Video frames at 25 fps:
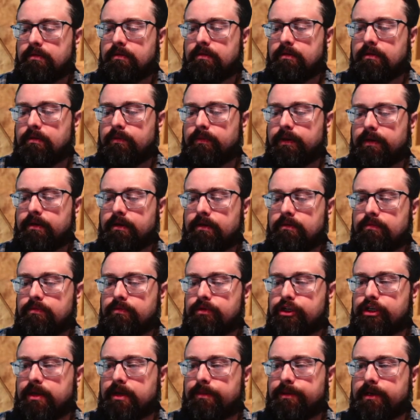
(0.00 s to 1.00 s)
There we go.
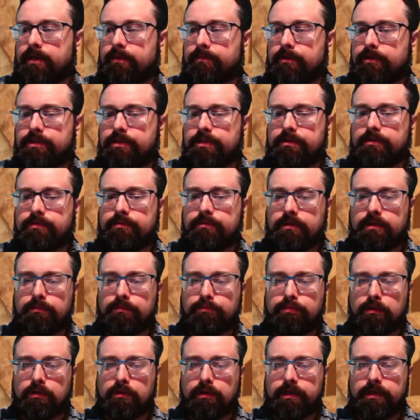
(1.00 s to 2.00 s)
Shaman number 2
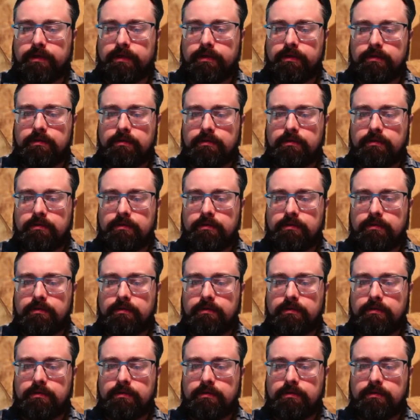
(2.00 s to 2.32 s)
deployed.